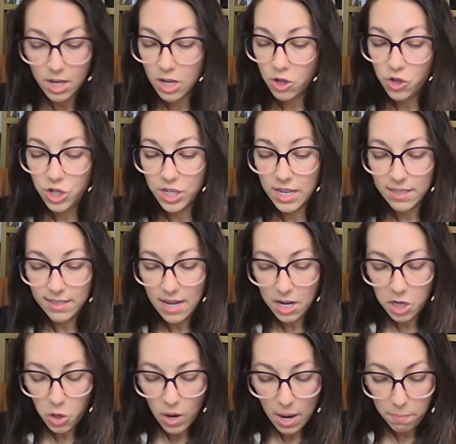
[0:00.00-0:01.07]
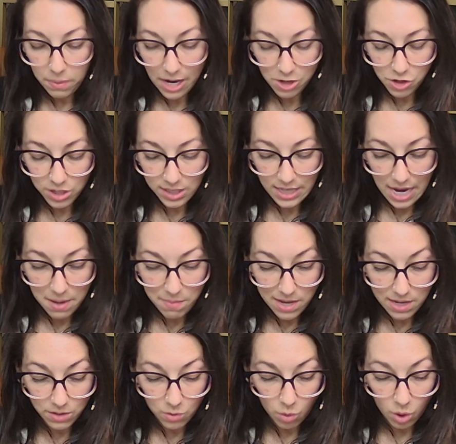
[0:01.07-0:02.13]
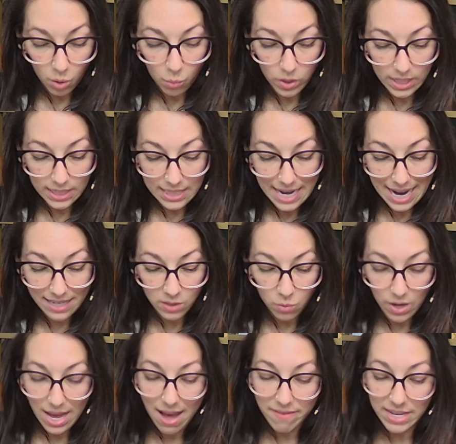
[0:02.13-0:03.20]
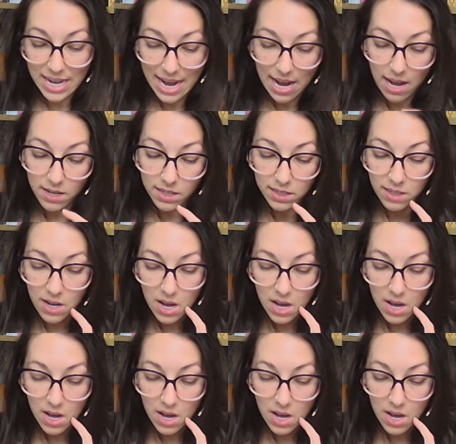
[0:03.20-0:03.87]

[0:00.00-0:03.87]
She does not know how precious time is, or what a task we have in hand.